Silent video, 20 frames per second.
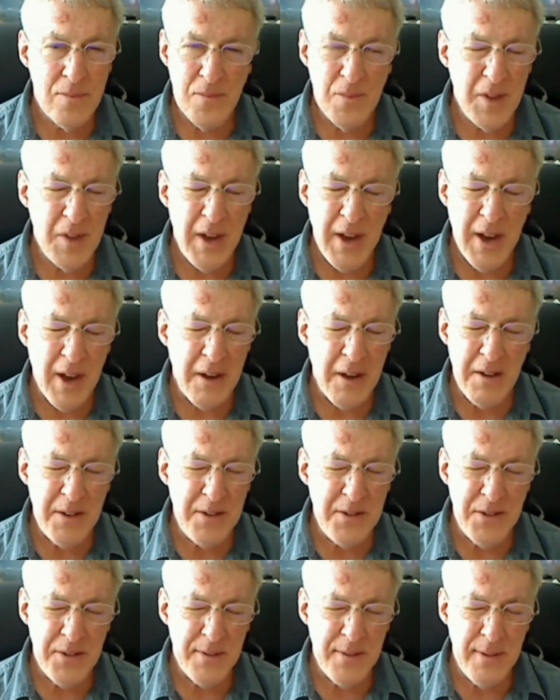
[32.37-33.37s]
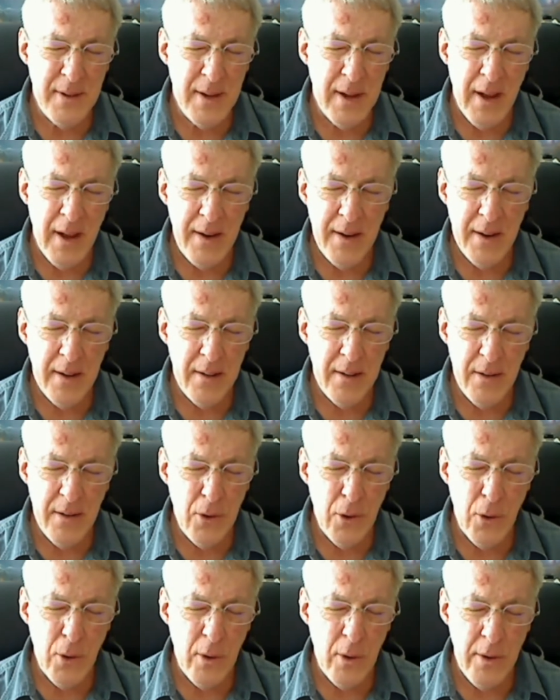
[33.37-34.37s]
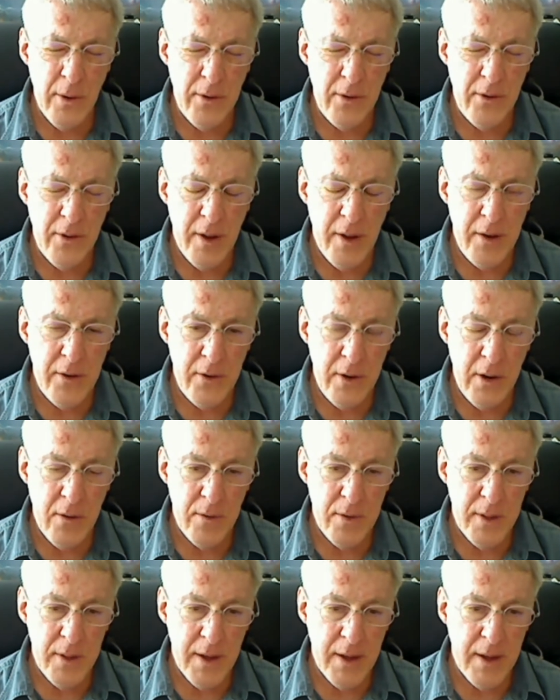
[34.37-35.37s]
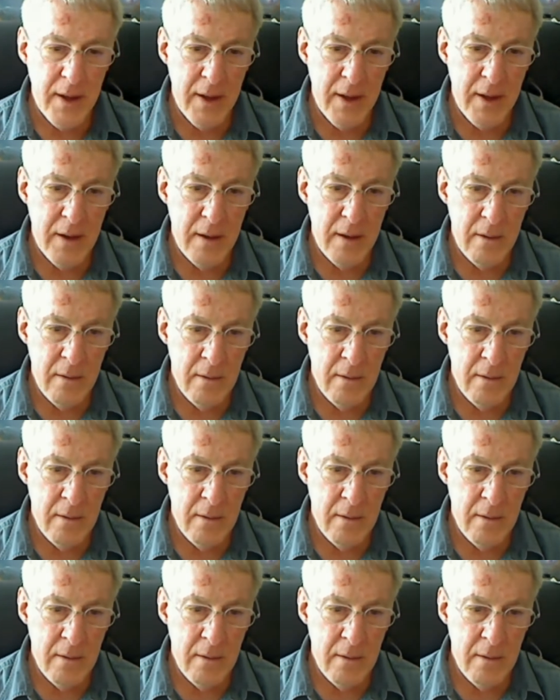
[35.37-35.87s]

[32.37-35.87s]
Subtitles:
Yeah, it's just the idea that Google is changing everything again.